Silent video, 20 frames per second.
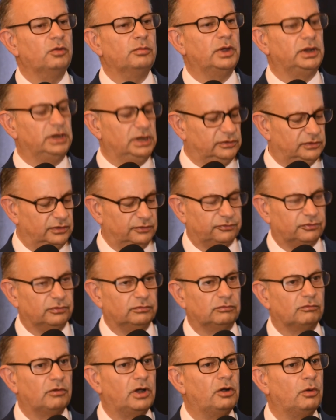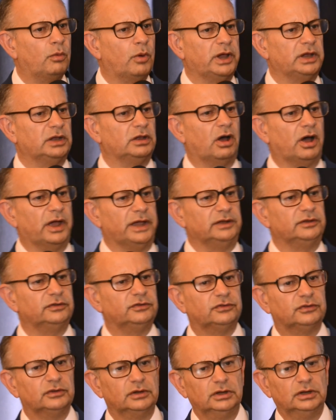so many different railway
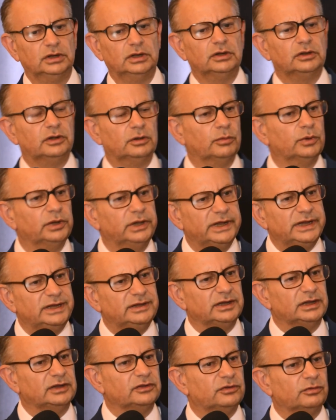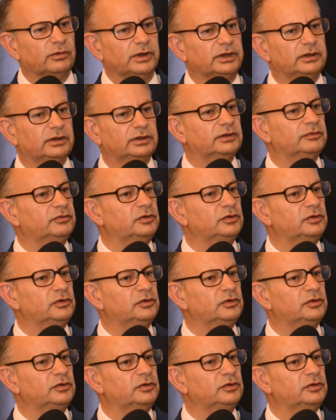lines that were leading to it,